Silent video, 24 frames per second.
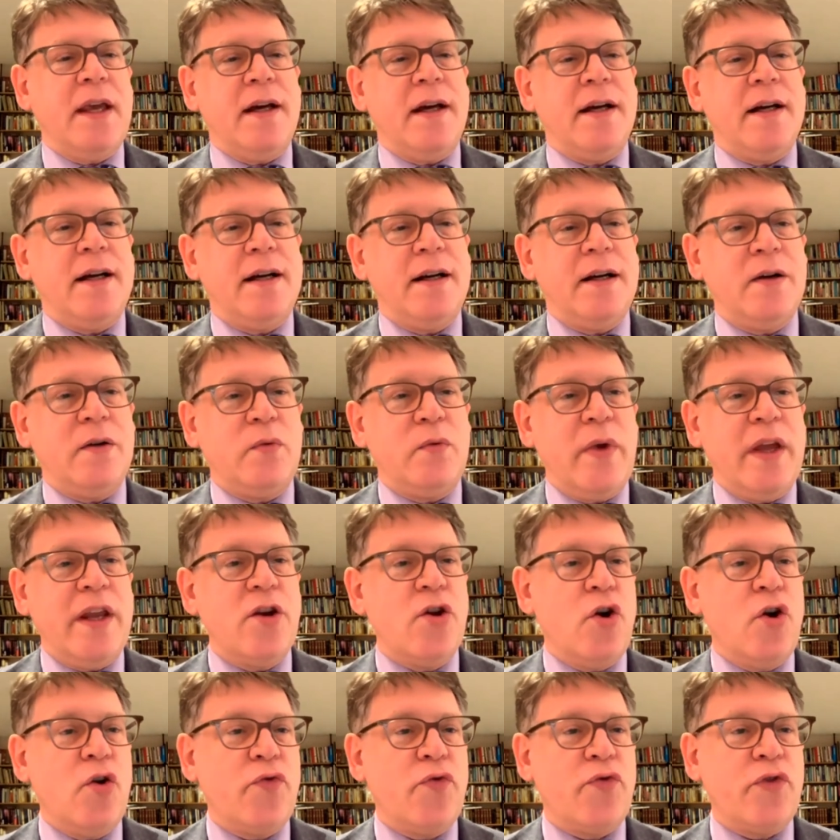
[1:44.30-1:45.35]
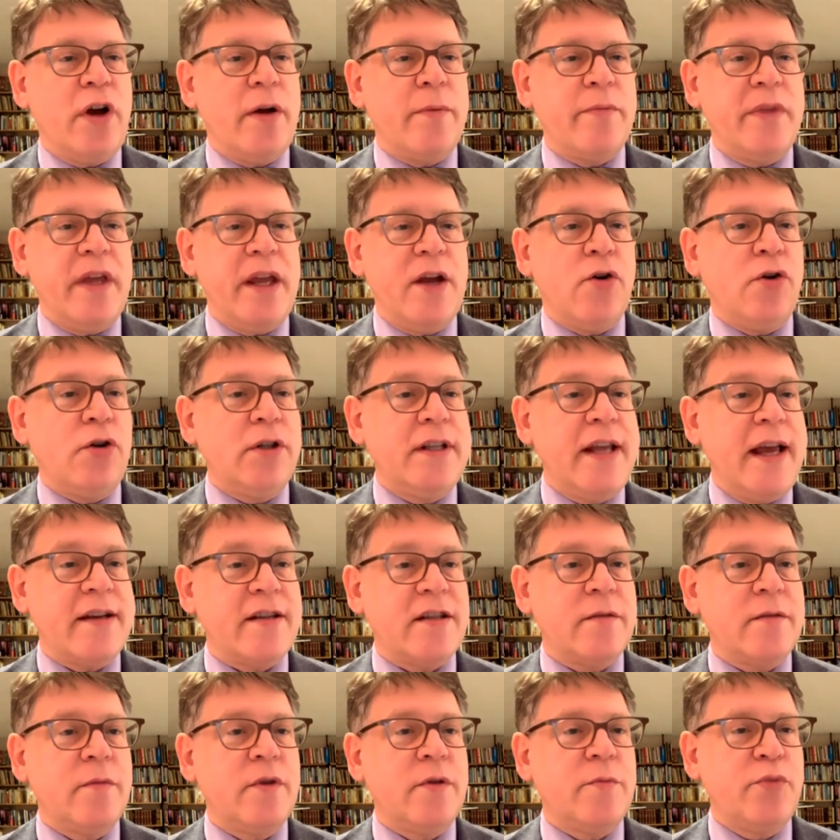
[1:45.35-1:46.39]
Uh, we know from the Old
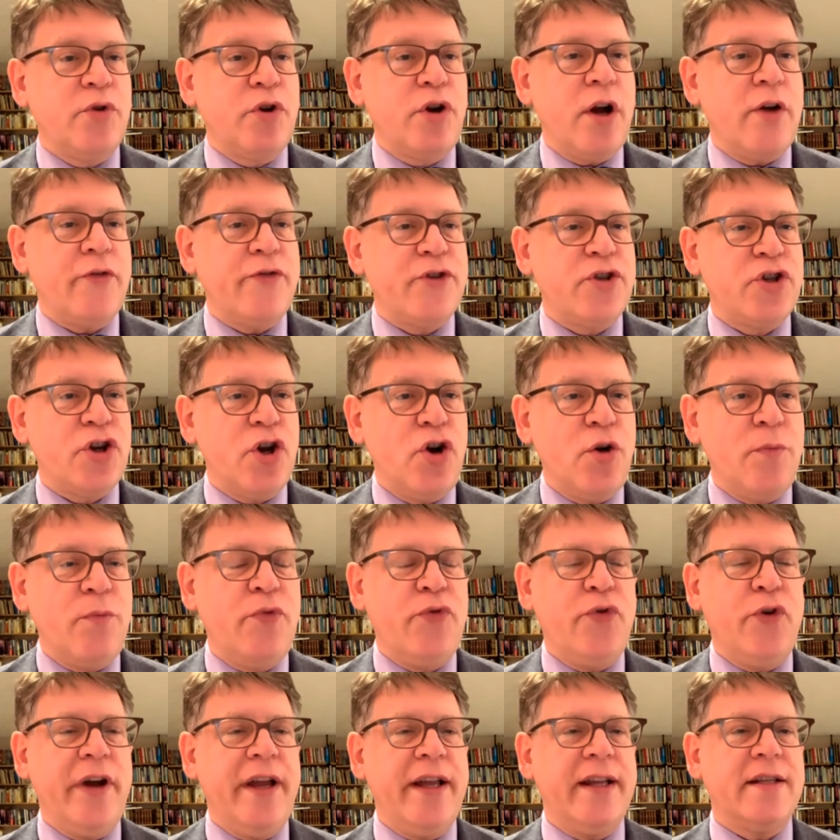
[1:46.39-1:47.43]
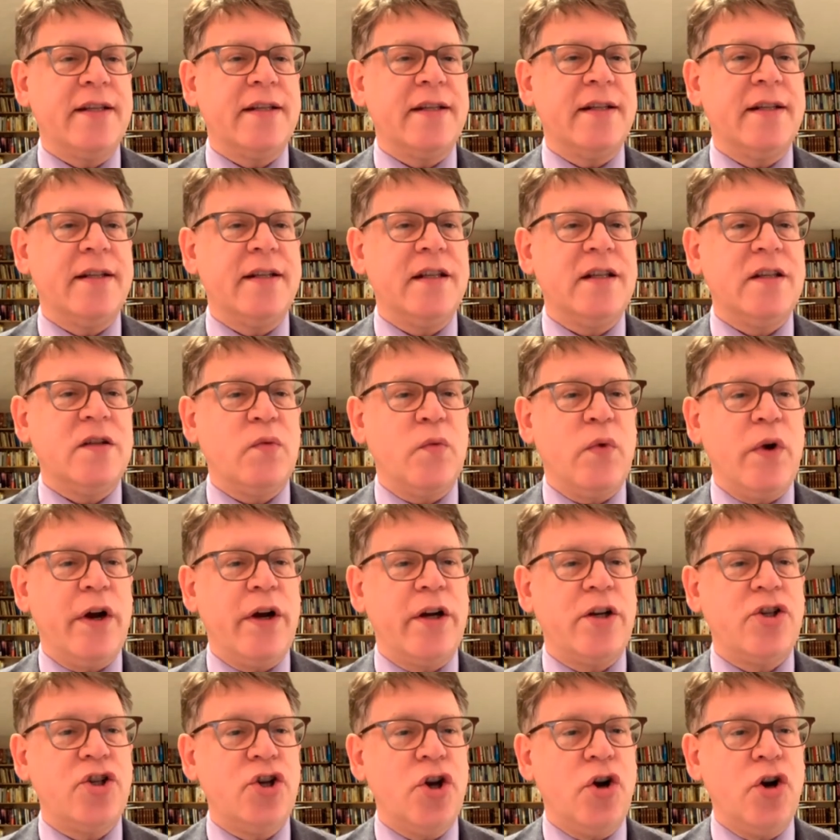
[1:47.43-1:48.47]
Testament book of Job, for instance, where
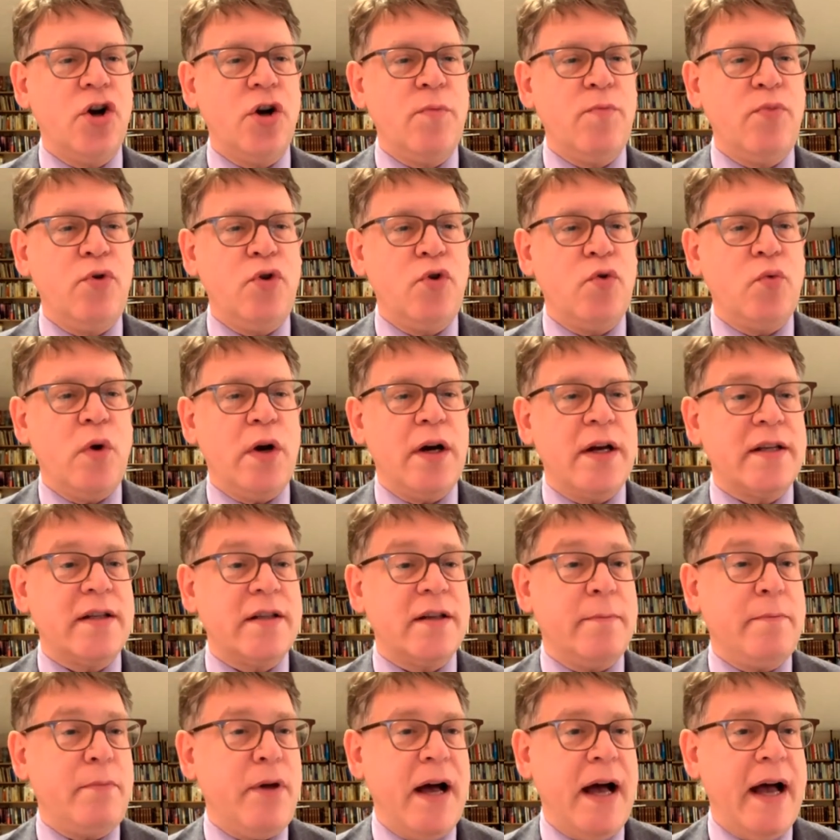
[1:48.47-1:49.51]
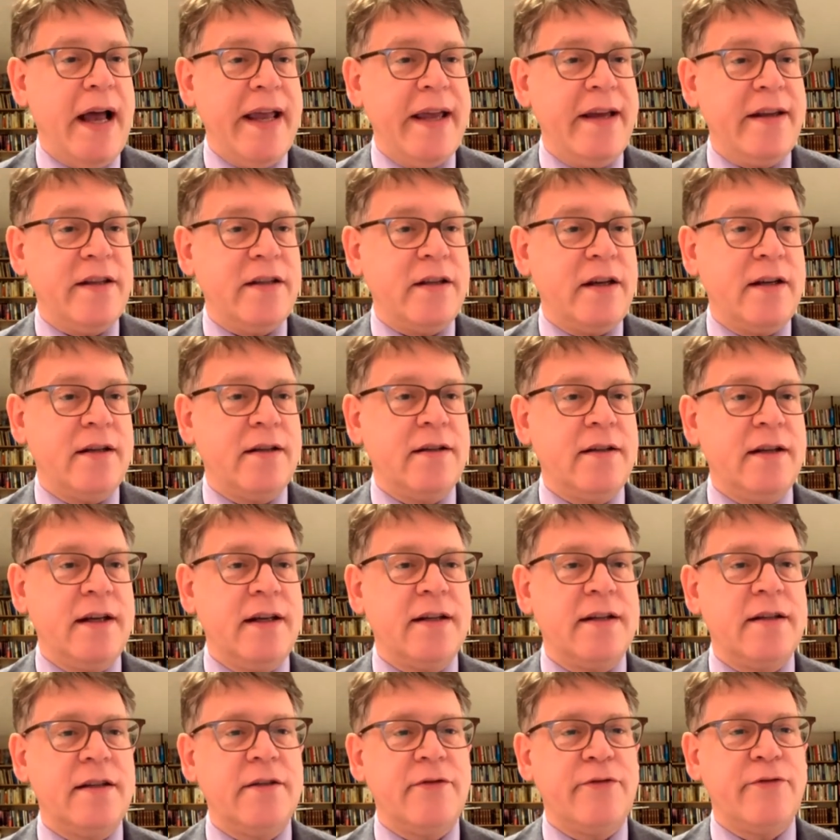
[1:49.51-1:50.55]
Job, who was a pious and,
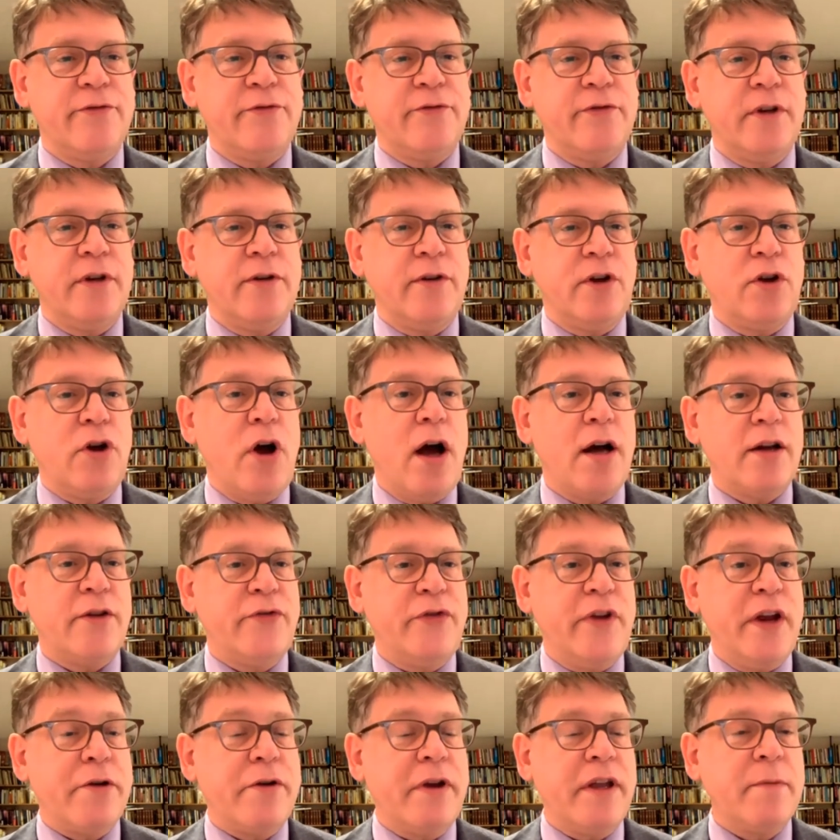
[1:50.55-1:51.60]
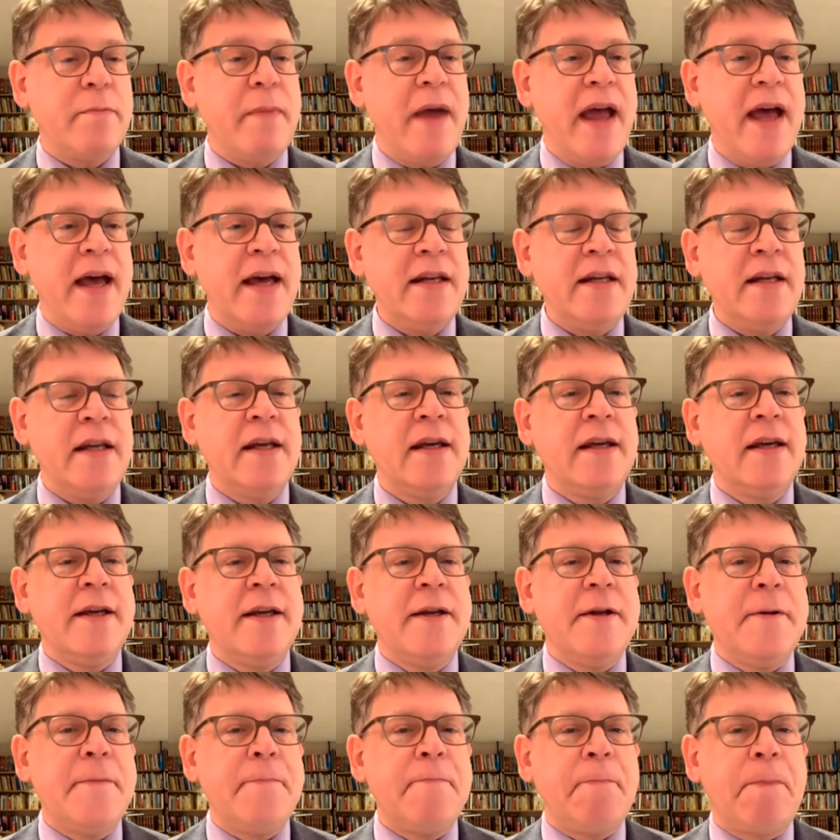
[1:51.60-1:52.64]
and God fearing man,
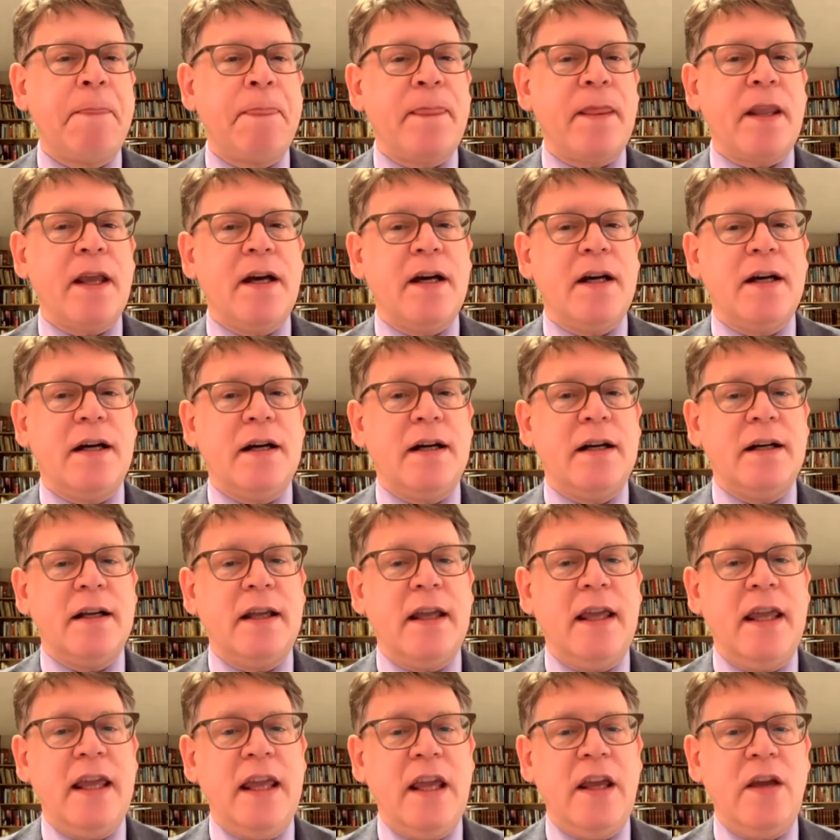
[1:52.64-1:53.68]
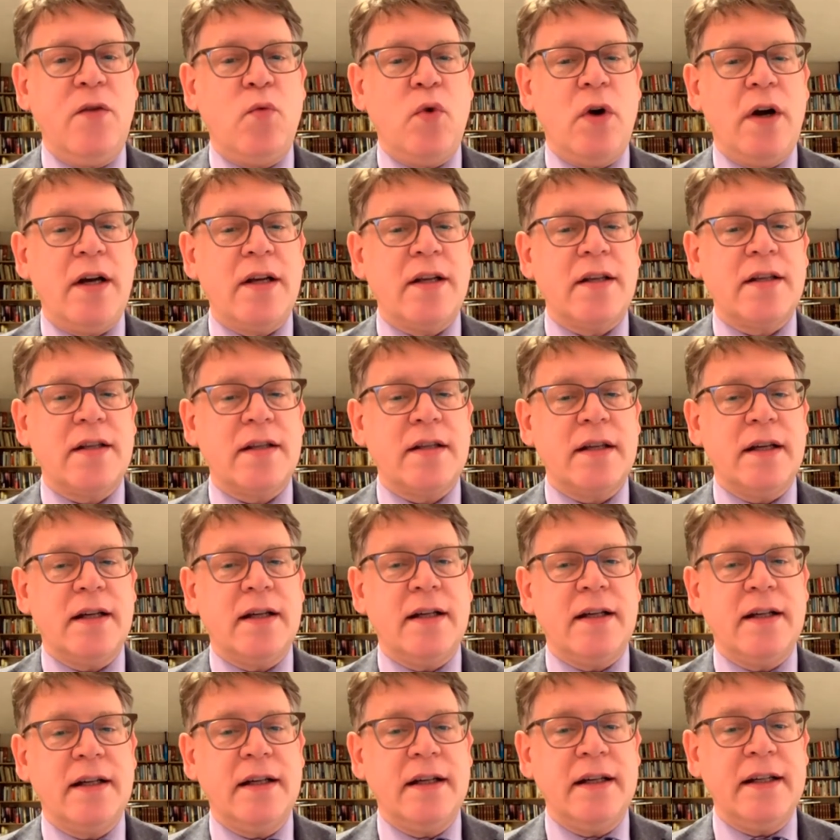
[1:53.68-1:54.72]
uh, he was
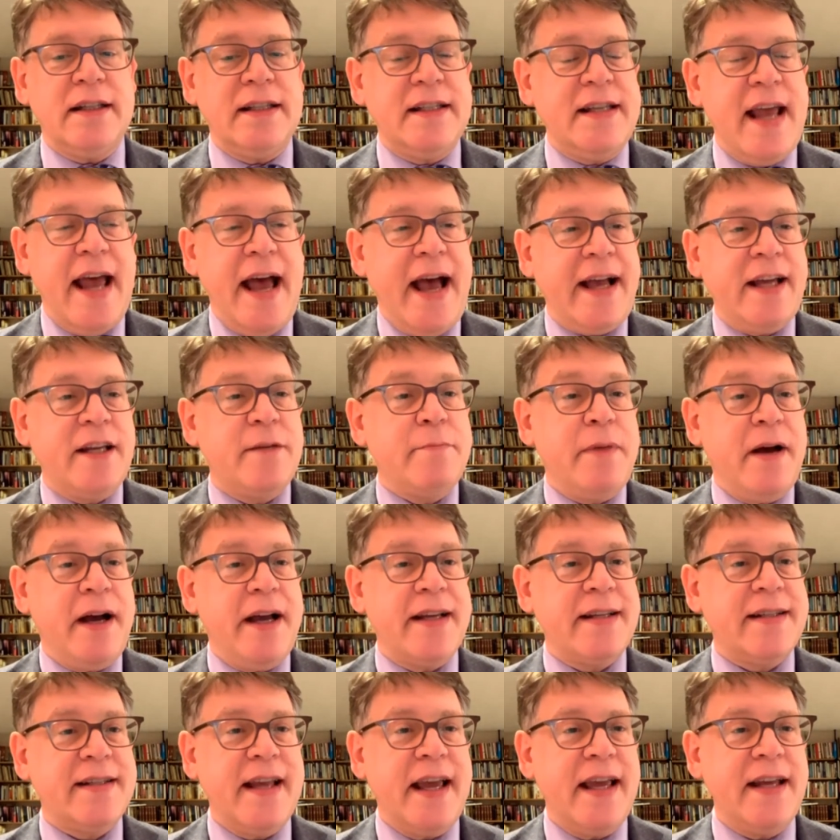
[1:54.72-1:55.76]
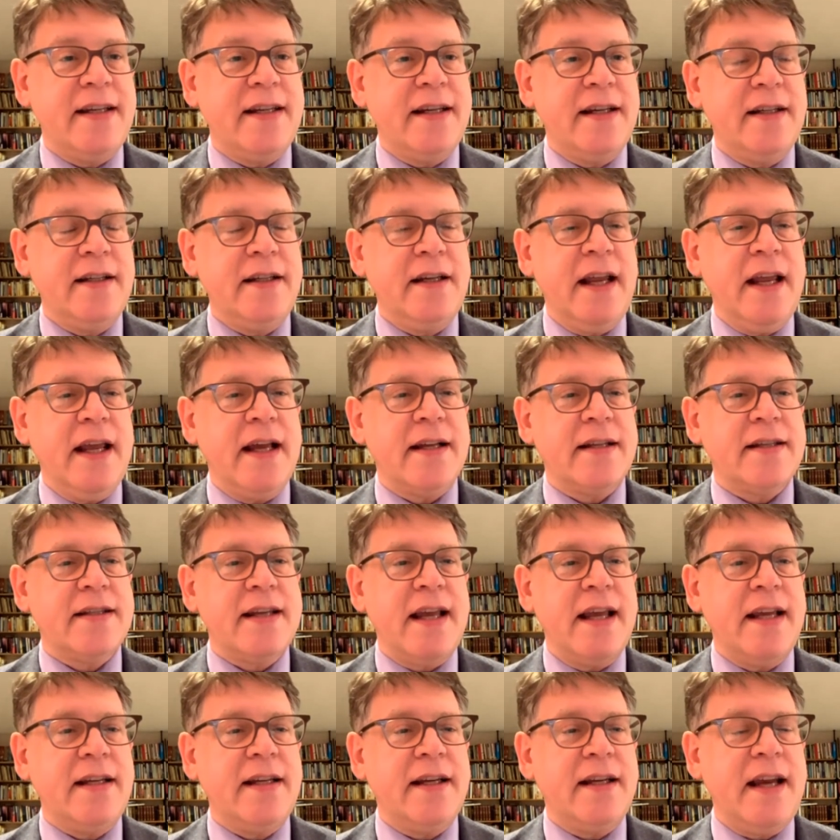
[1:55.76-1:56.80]
uh, attacked by Satan, and
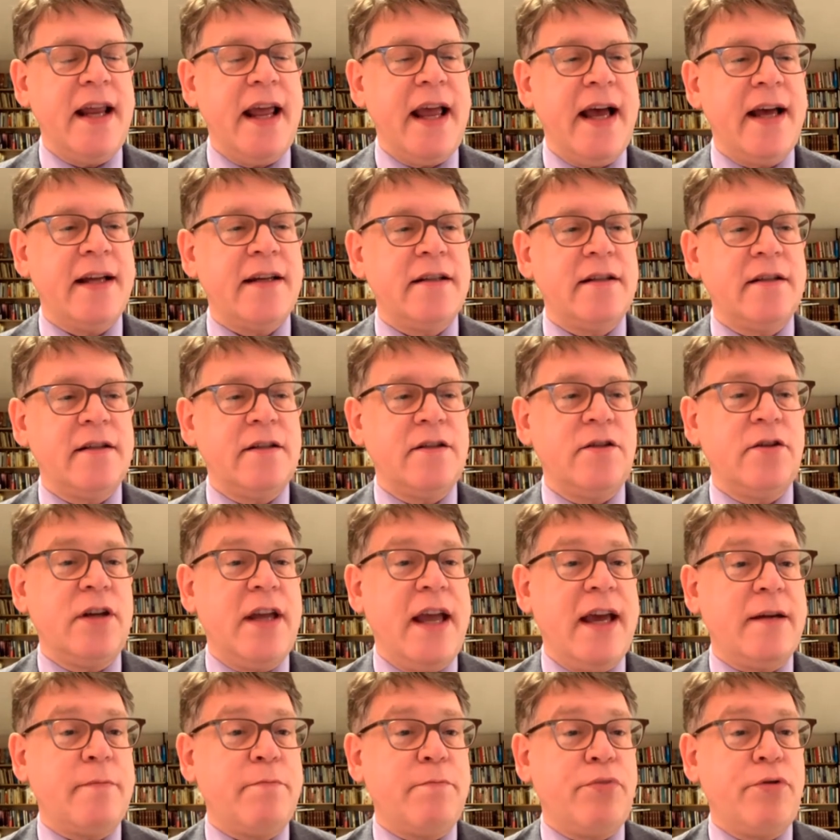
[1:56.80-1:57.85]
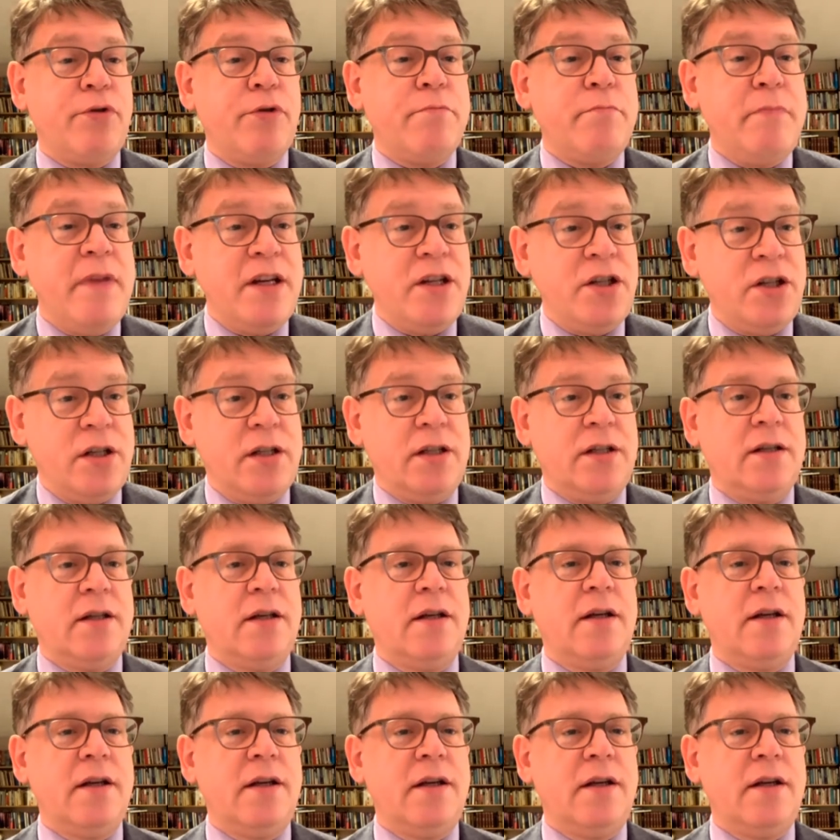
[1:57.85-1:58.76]
Satan had to get permission